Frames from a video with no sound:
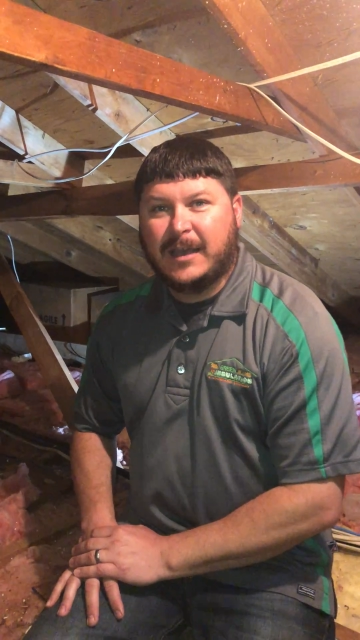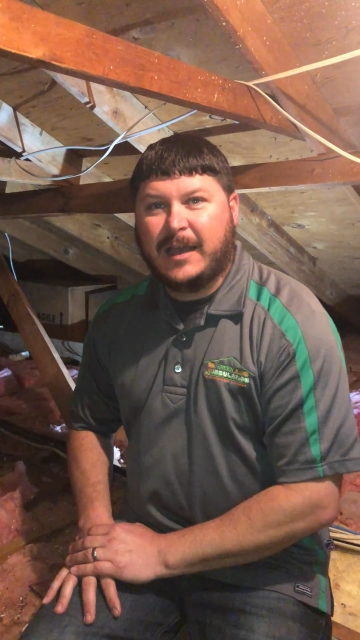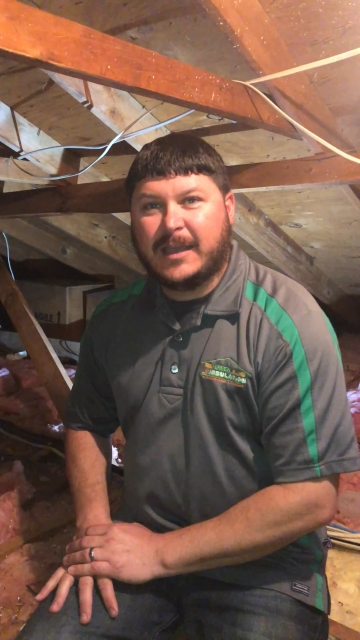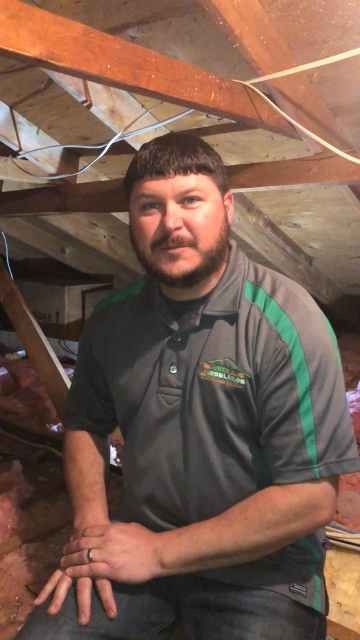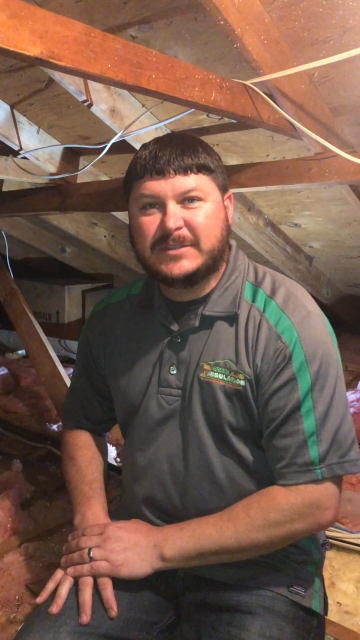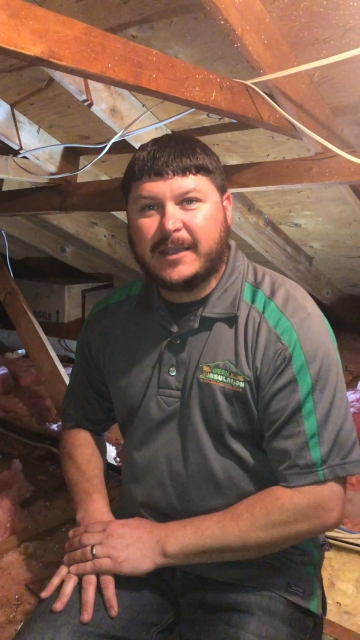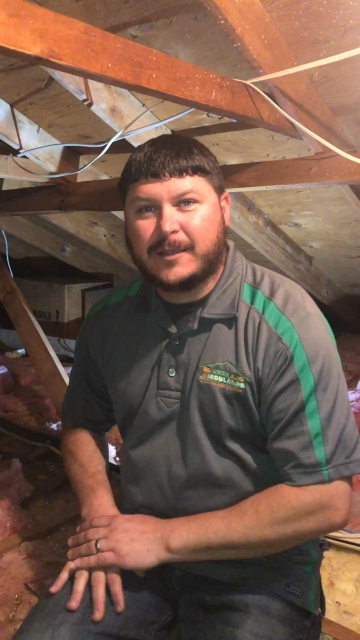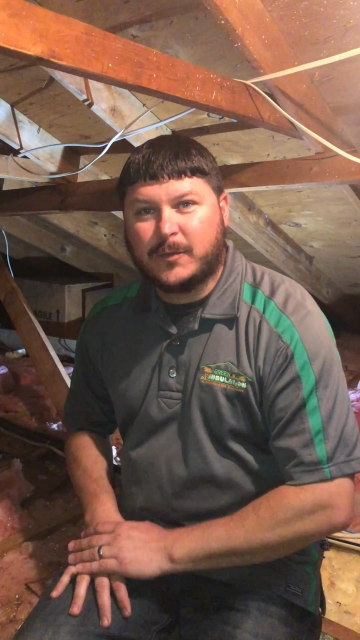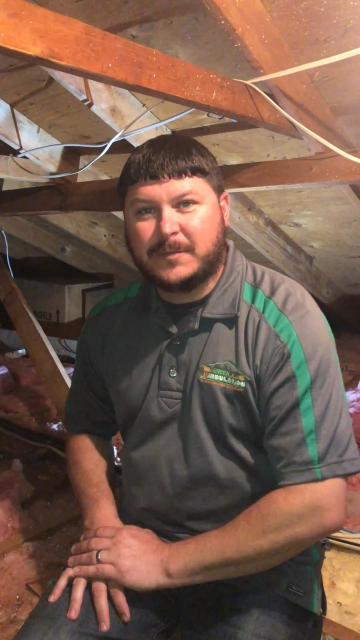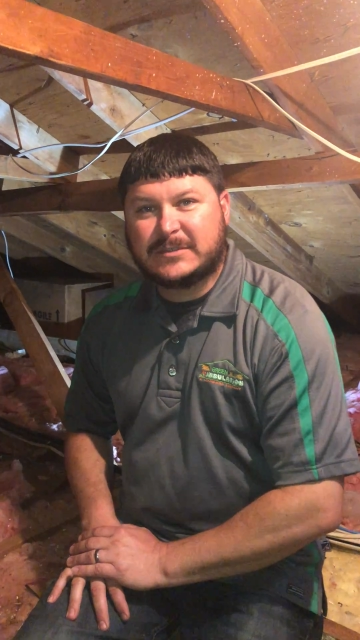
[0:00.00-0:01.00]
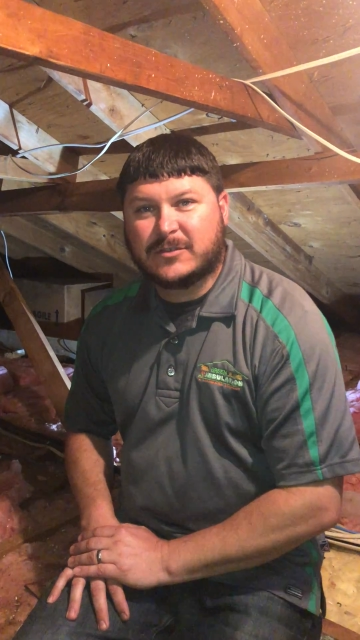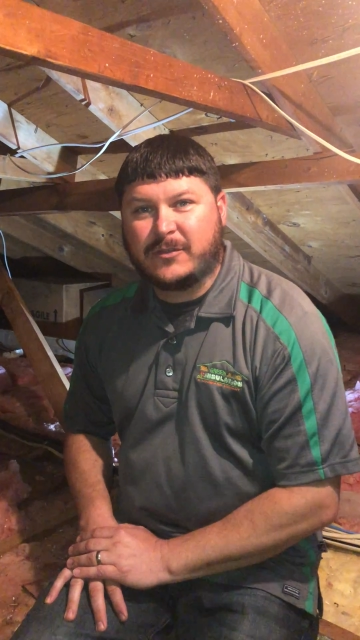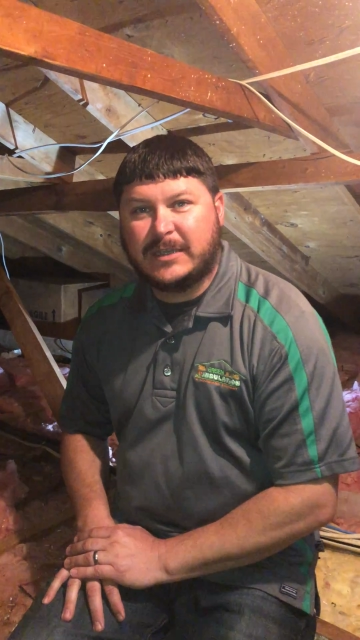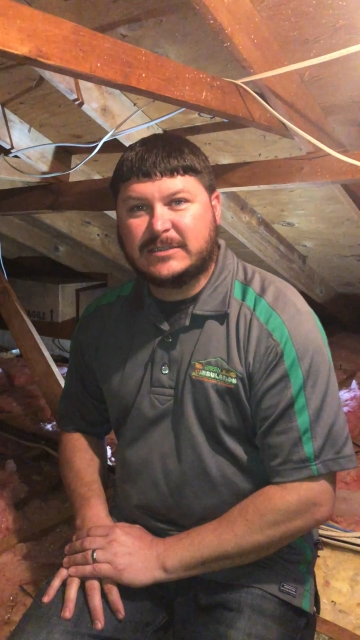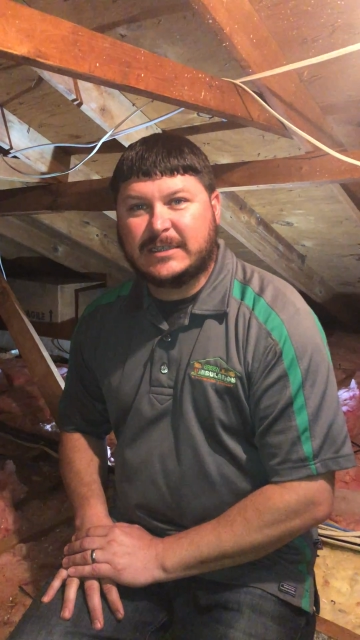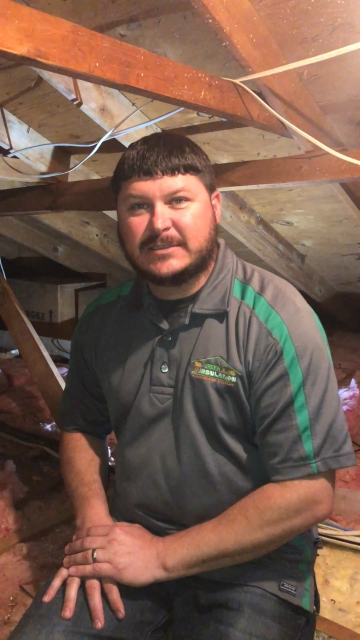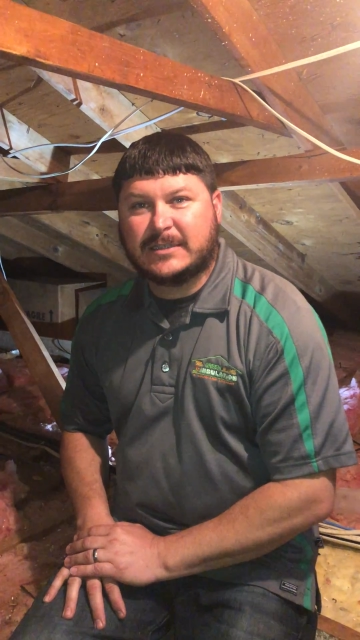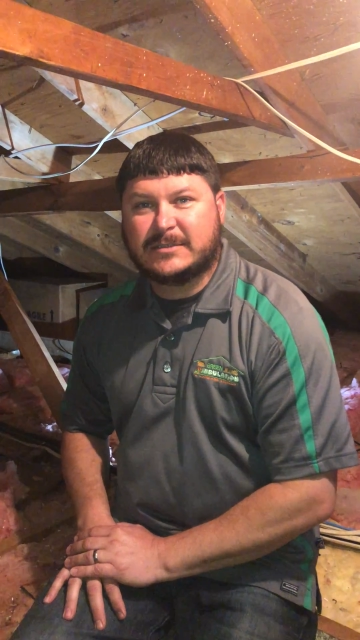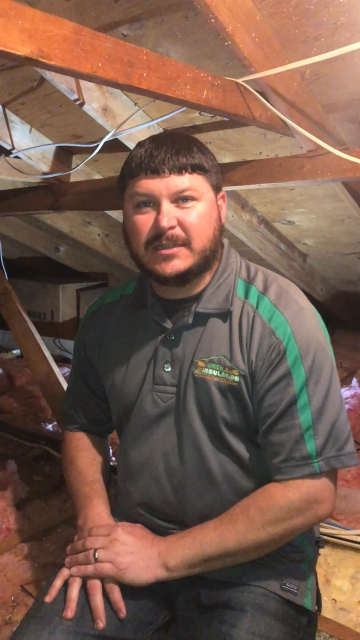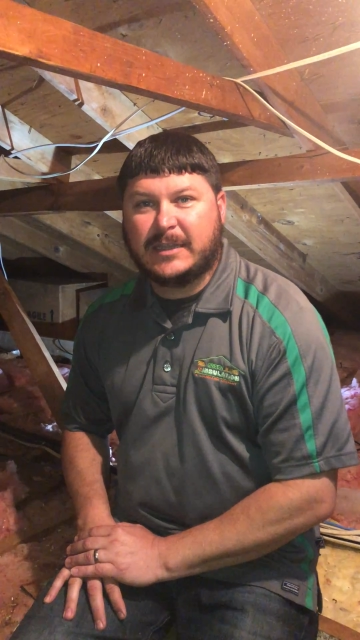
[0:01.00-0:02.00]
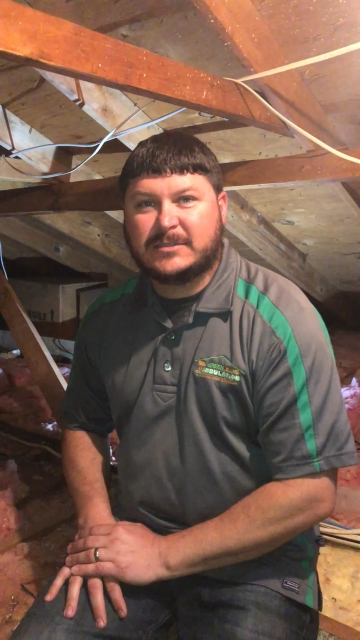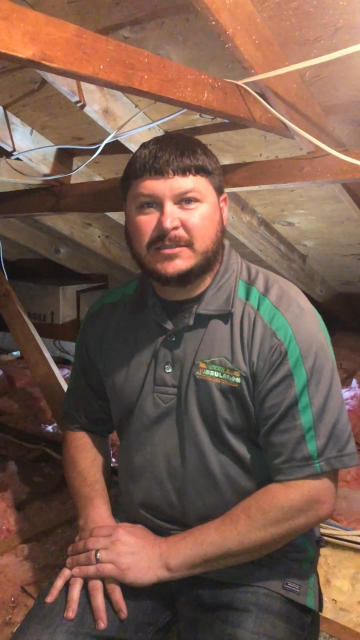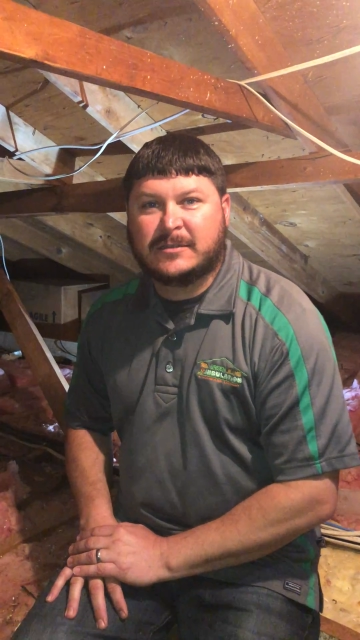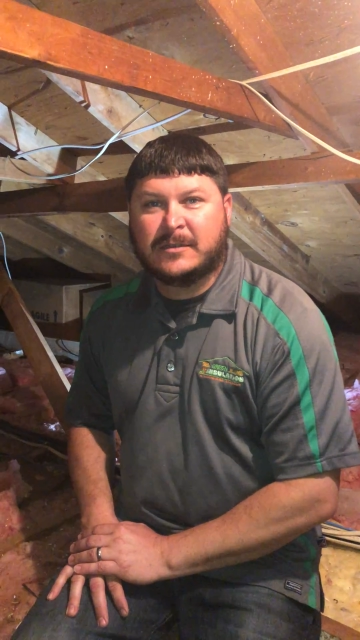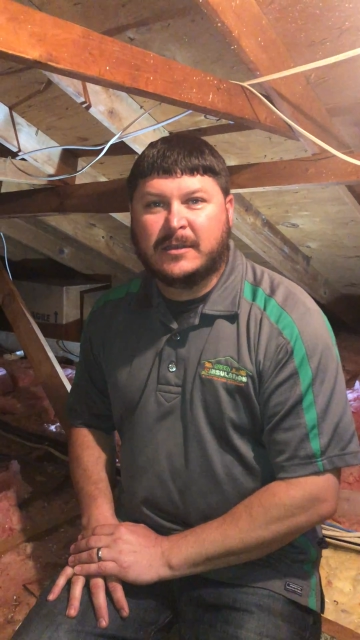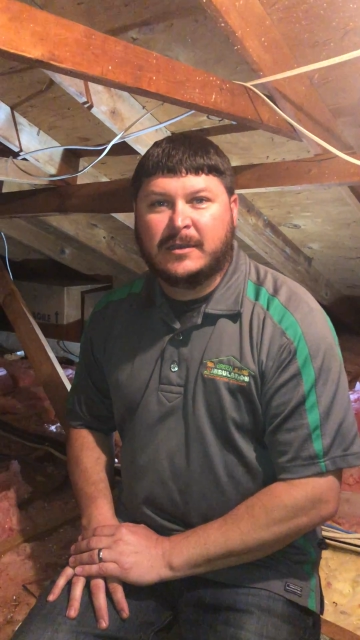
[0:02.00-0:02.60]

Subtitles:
Hi, I'm Terry with Mr. Green Jeans Insulation,